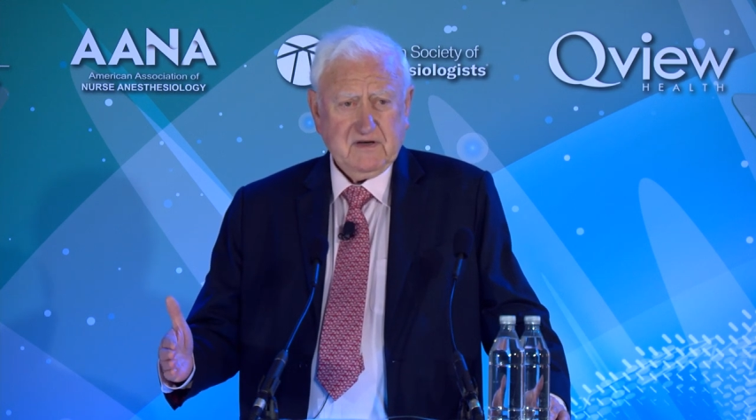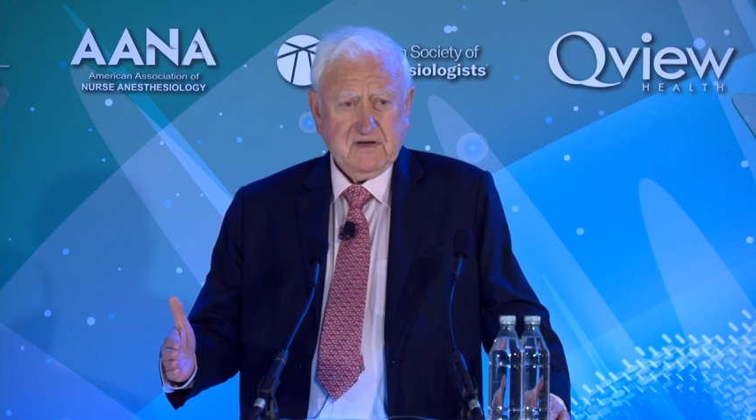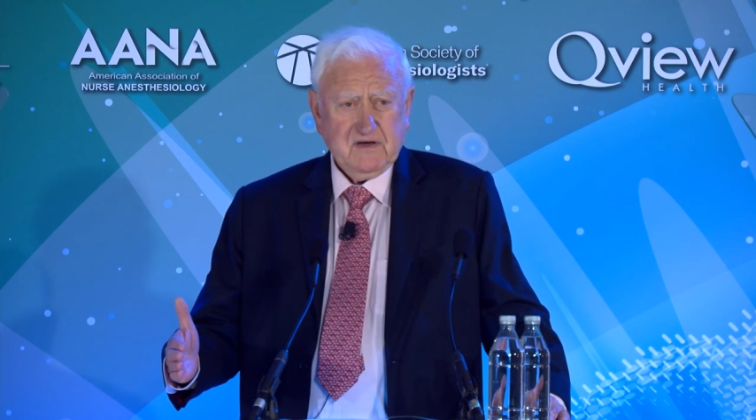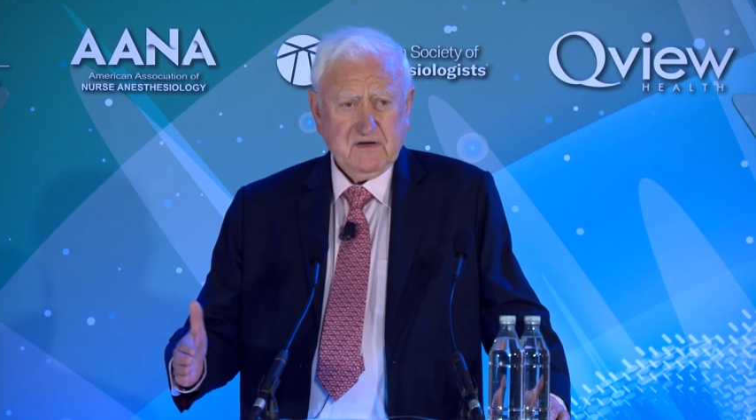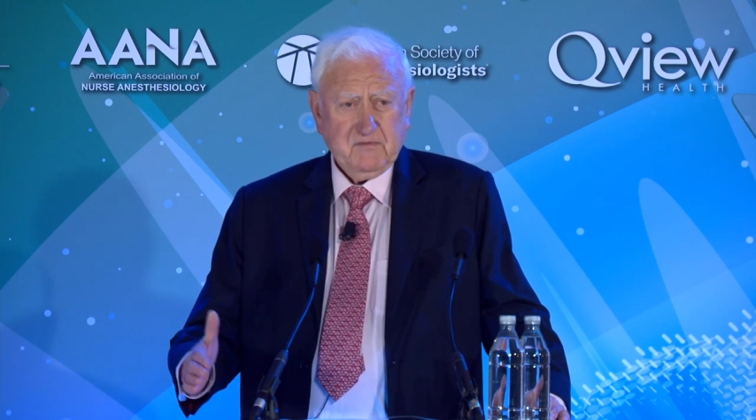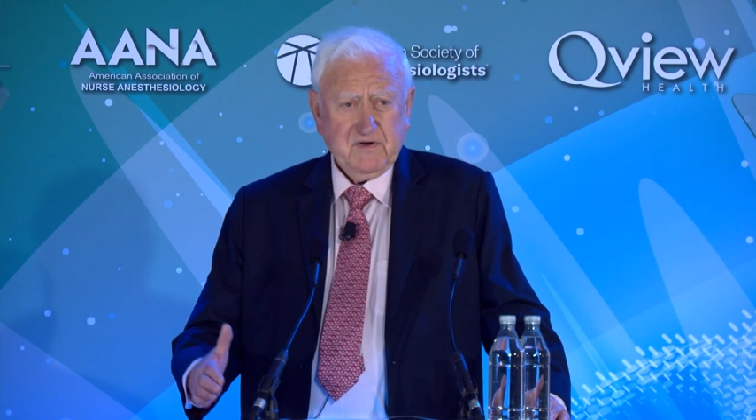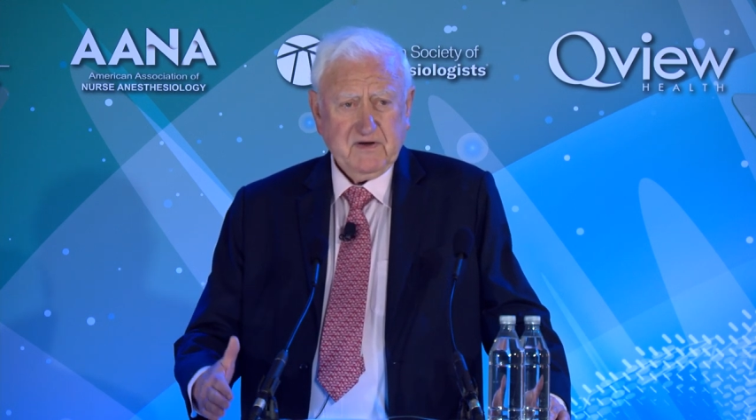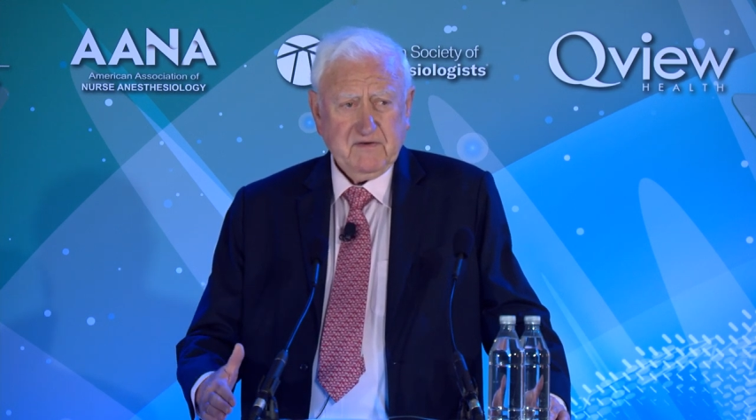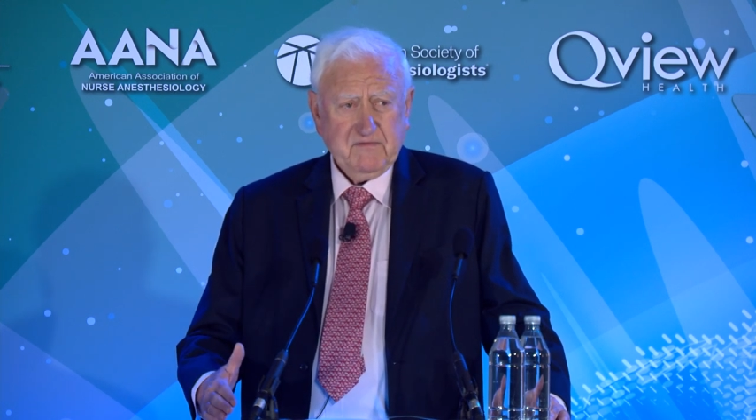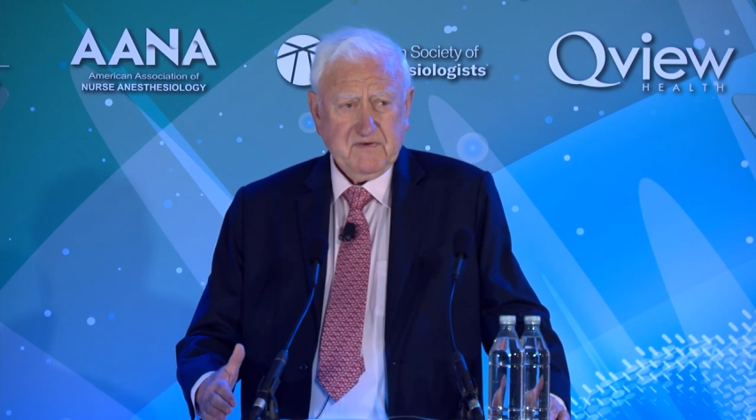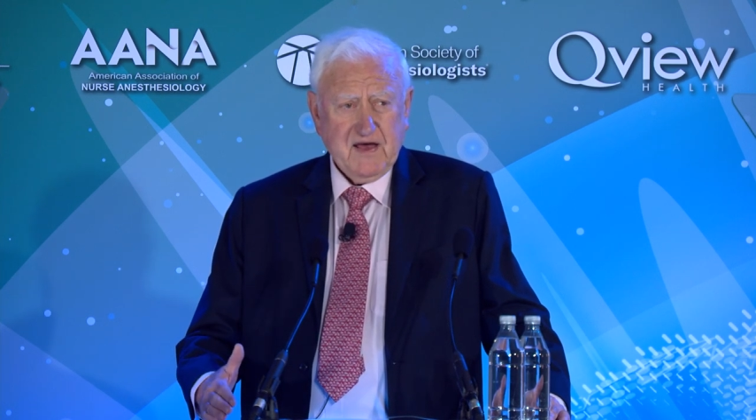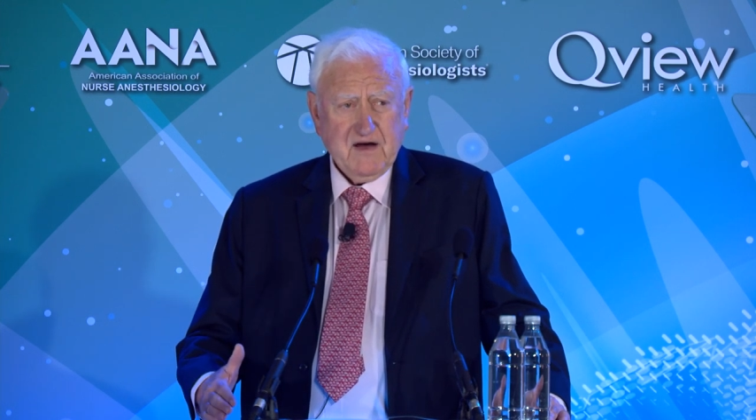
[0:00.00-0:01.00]
uh,
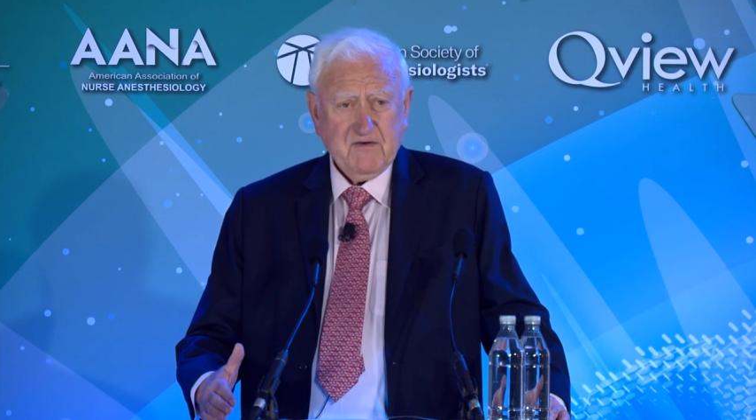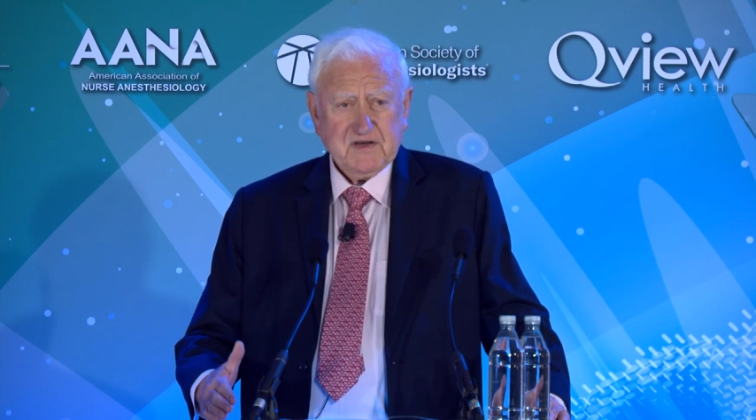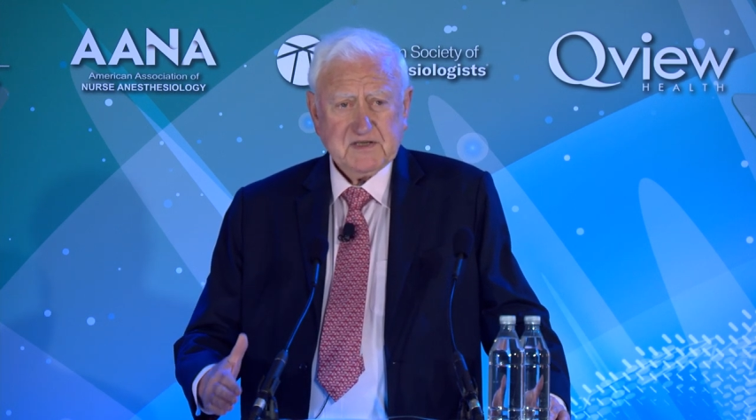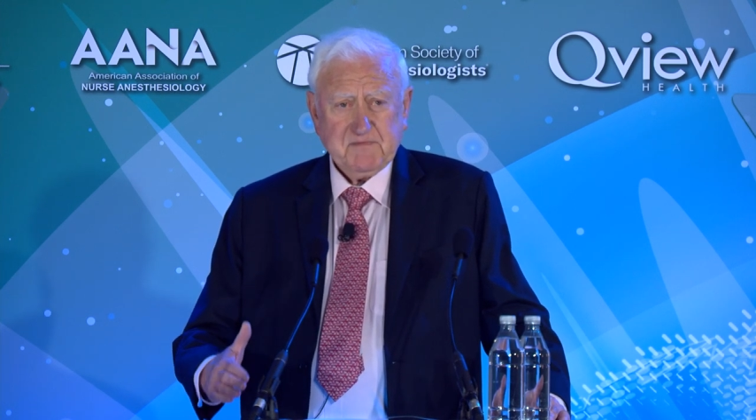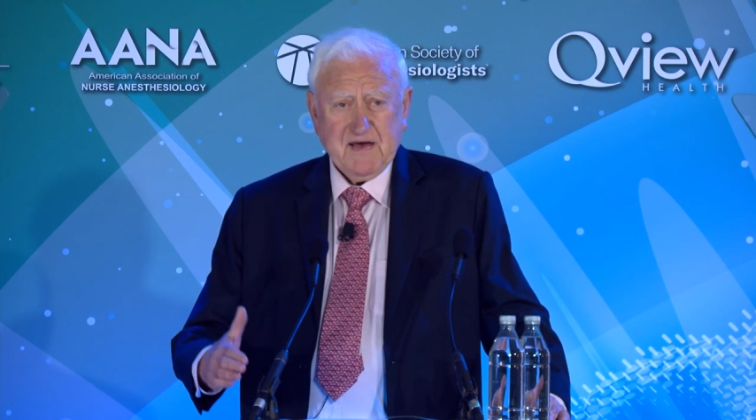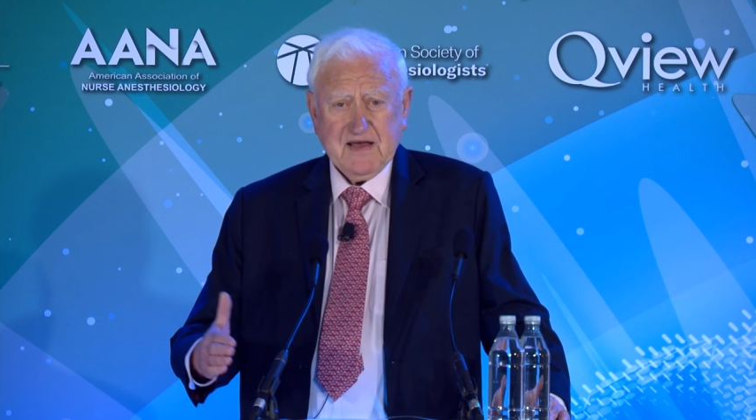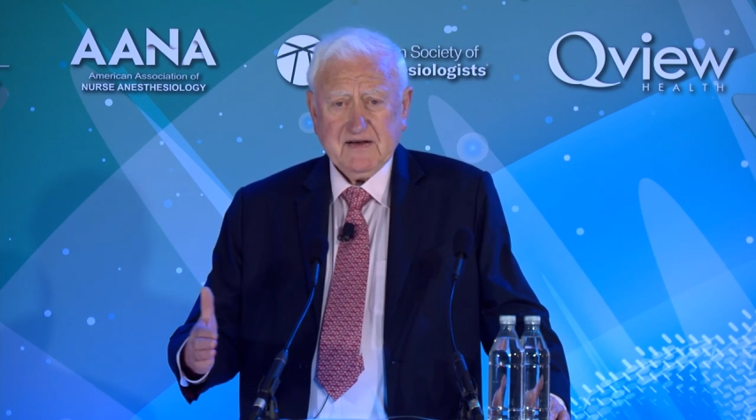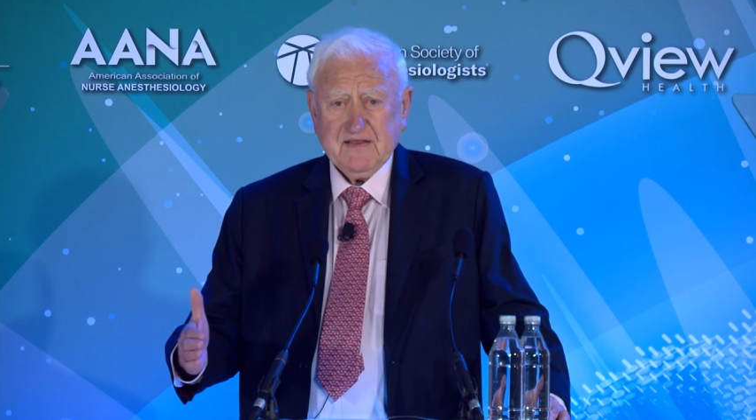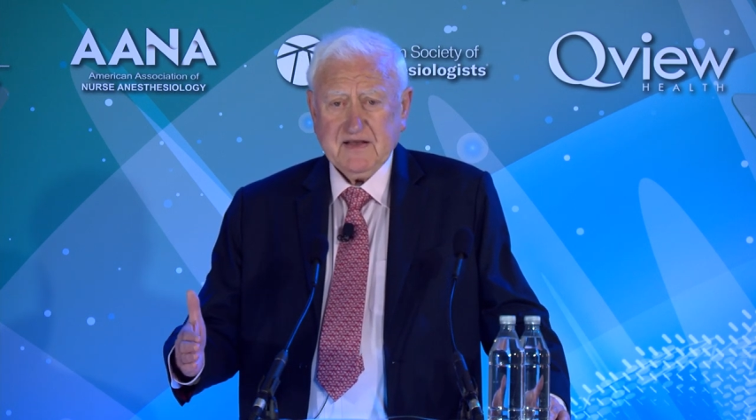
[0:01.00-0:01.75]
we've now expanded